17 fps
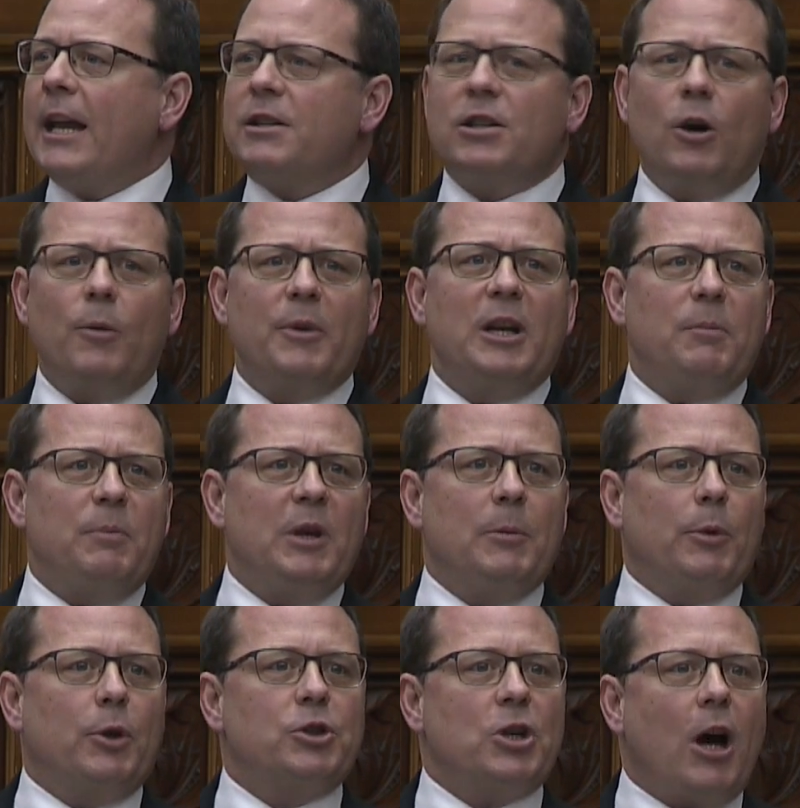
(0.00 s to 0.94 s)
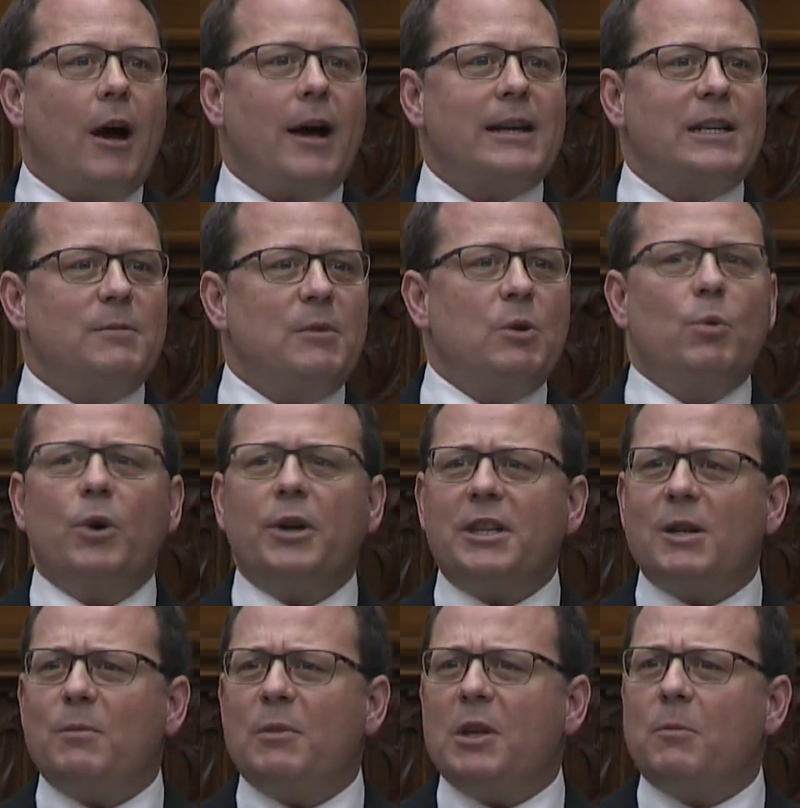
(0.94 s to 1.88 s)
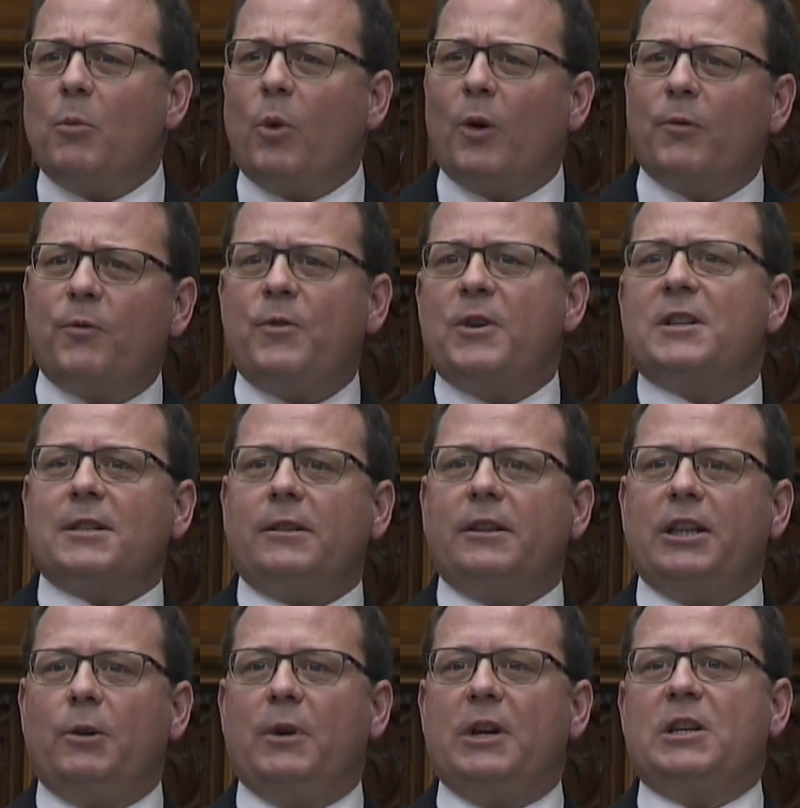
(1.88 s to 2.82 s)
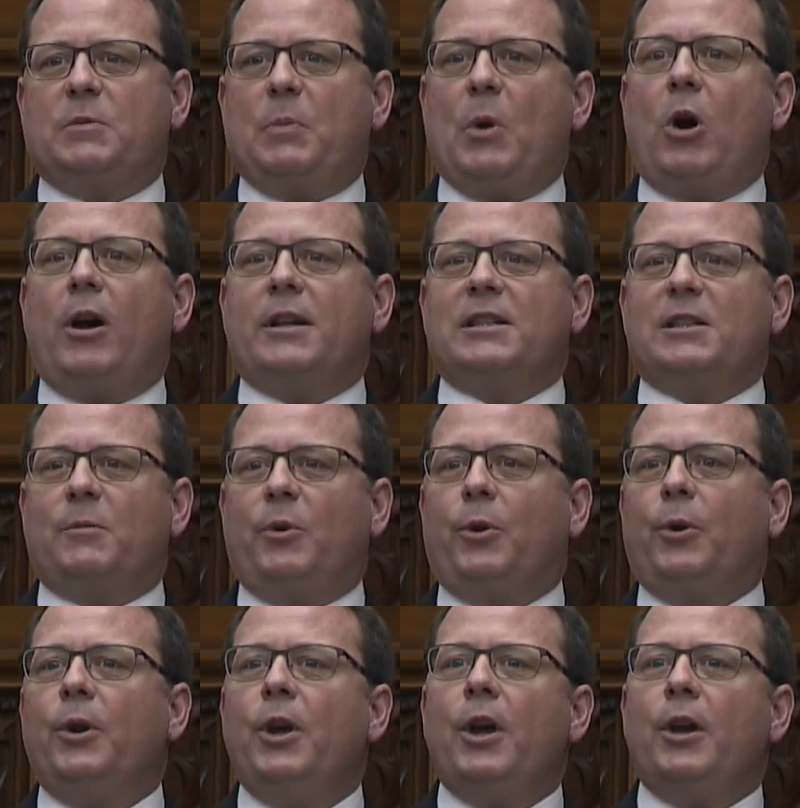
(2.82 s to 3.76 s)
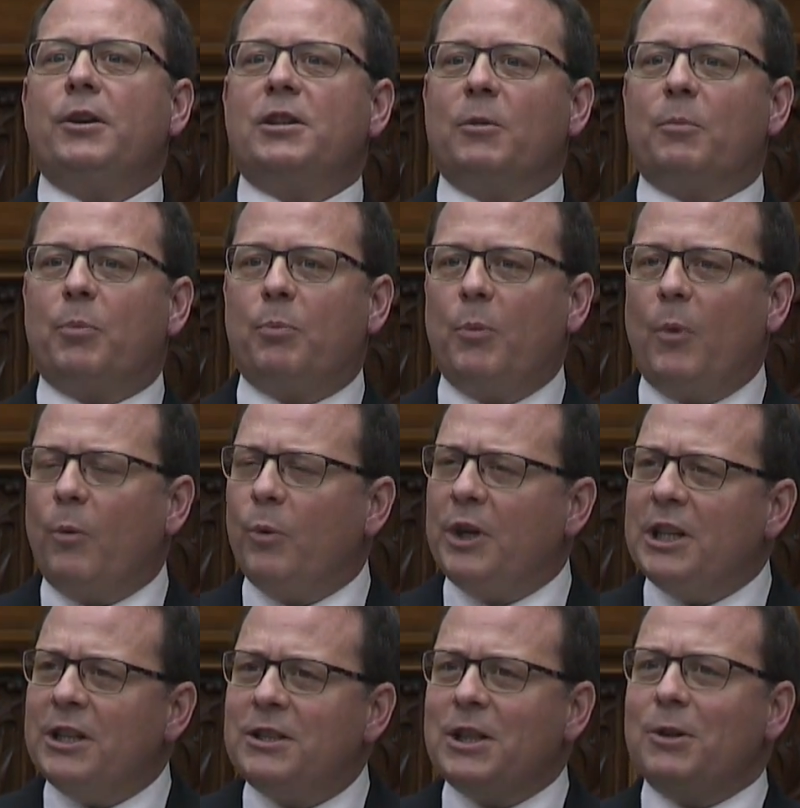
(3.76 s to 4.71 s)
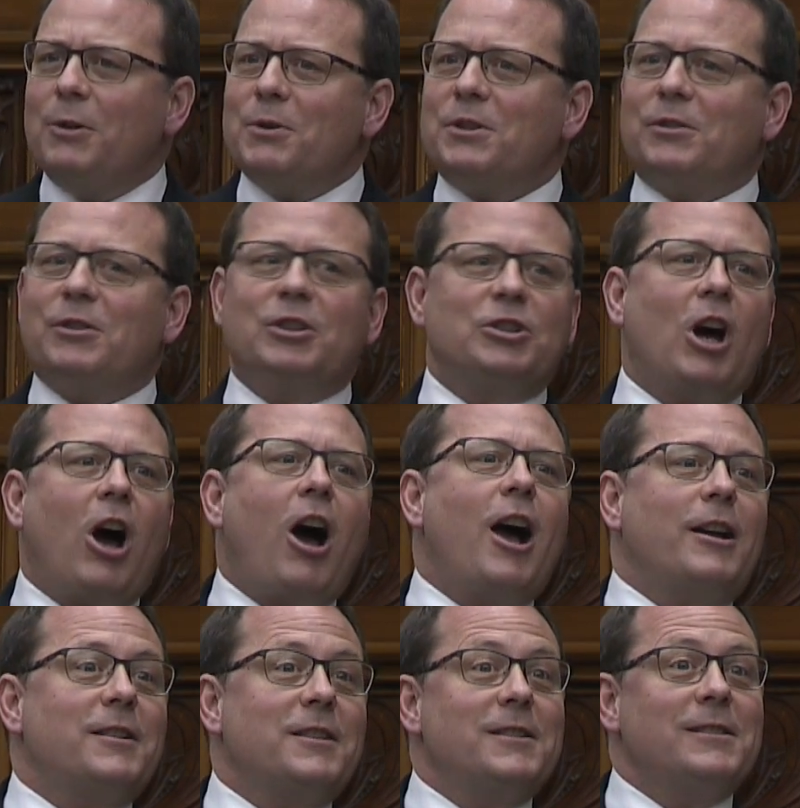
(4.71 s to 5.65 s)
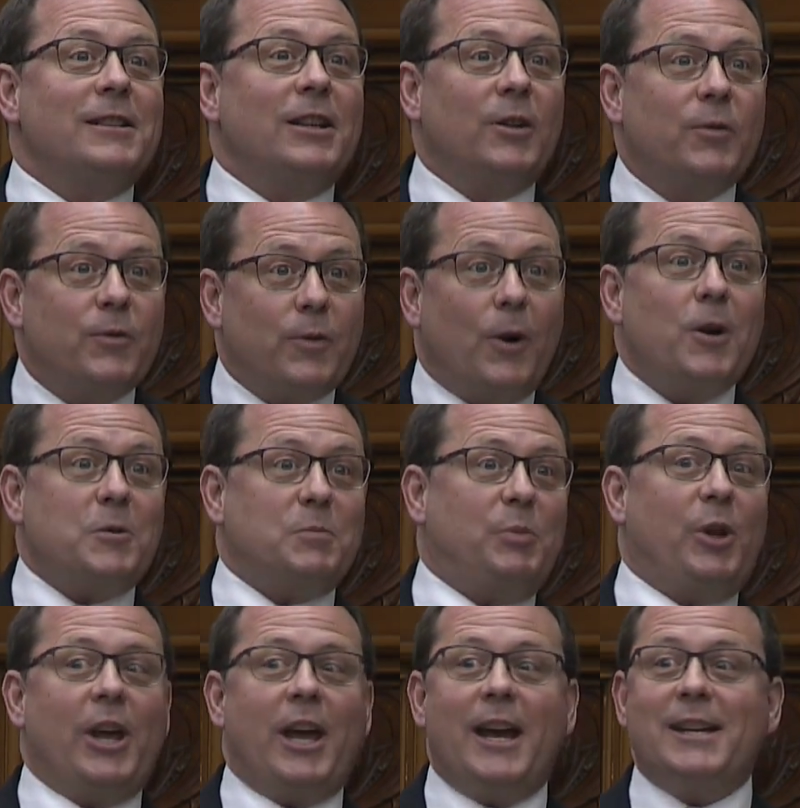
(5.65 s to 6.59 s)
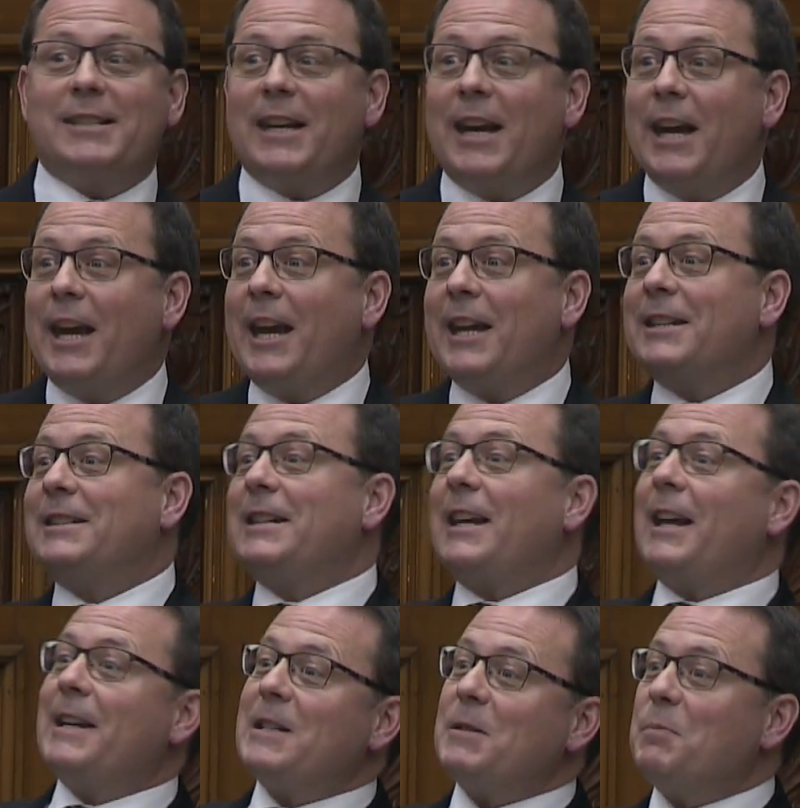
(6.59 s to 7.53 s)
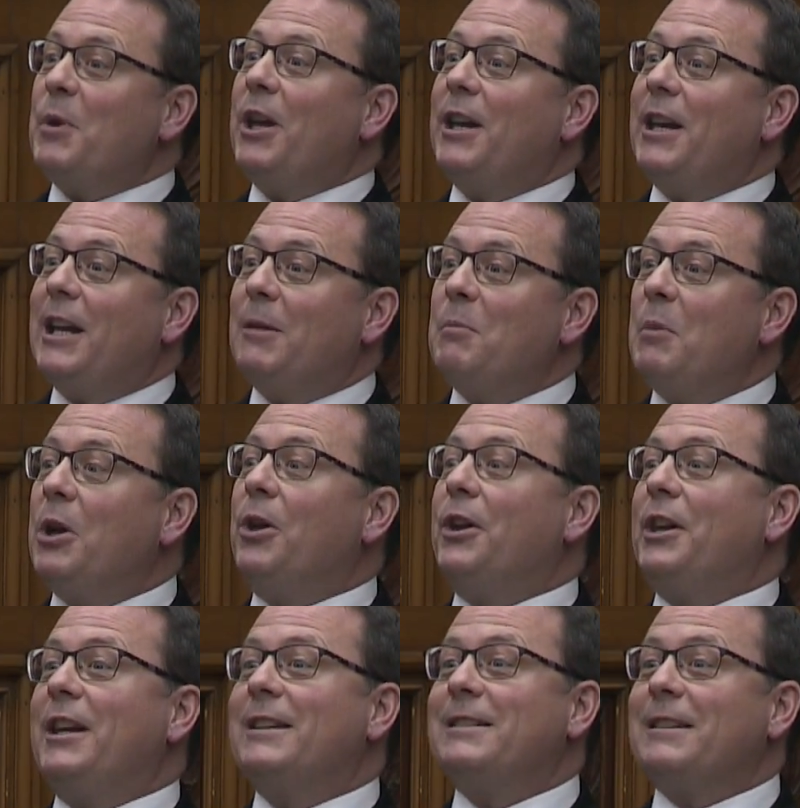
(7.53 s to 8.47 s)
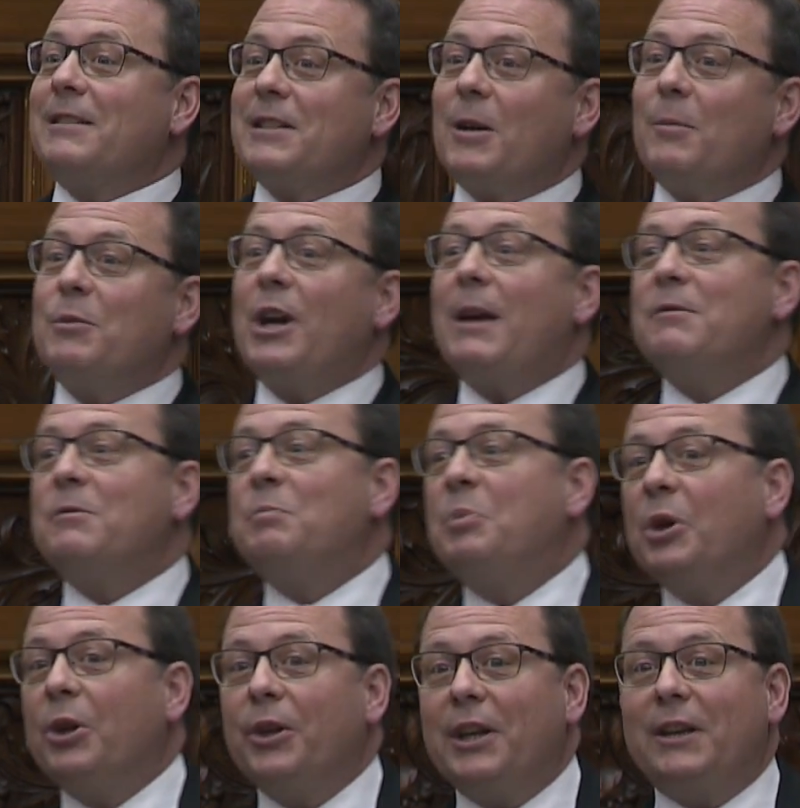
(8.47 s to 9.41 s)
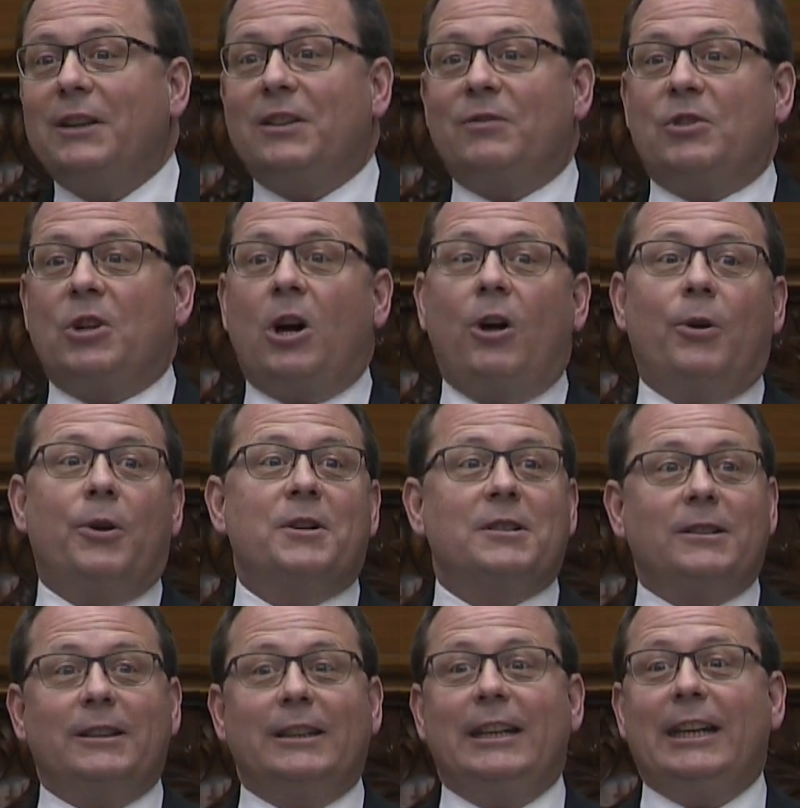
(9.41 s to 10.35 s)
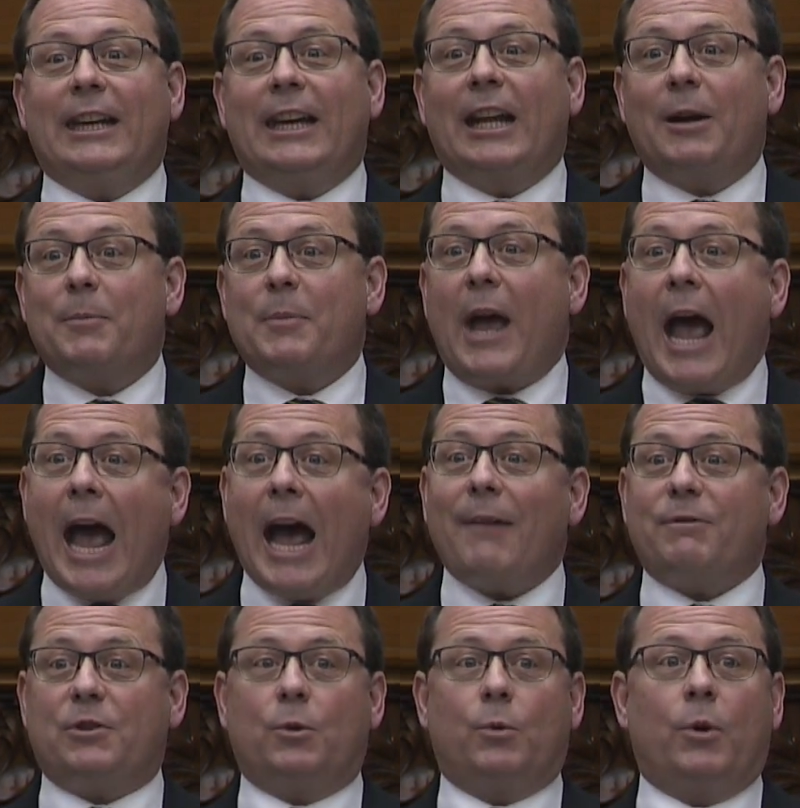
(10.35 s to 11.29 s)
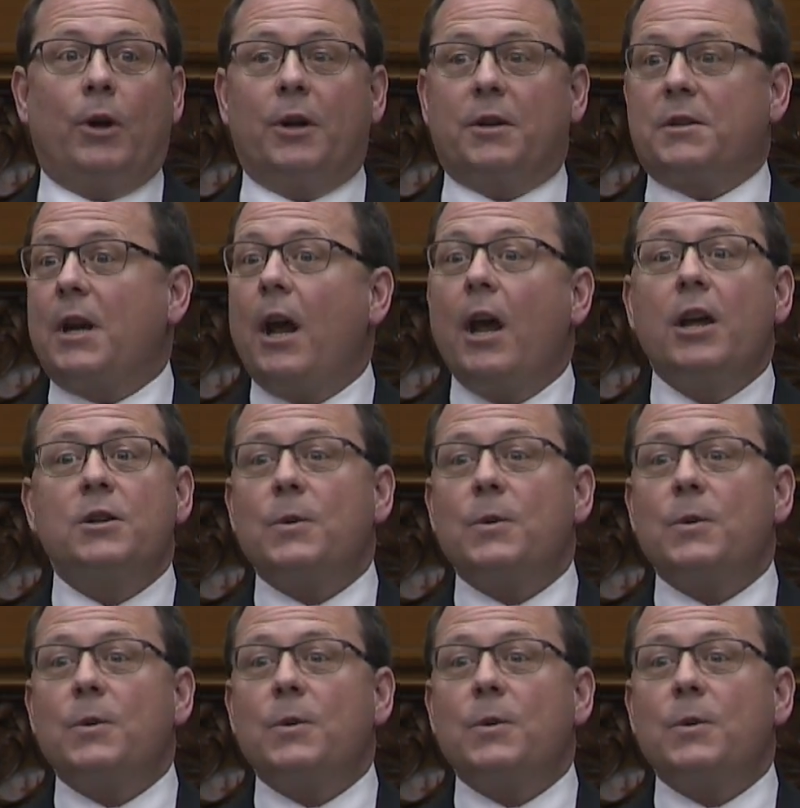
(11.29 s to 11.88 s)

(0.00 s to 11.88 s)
And so many people talk to me, wouldn't it be more fiscally responsible to reduce the toxins in the first place instead of spending millions and sometimes billions of dollars cleaning it up afterwards?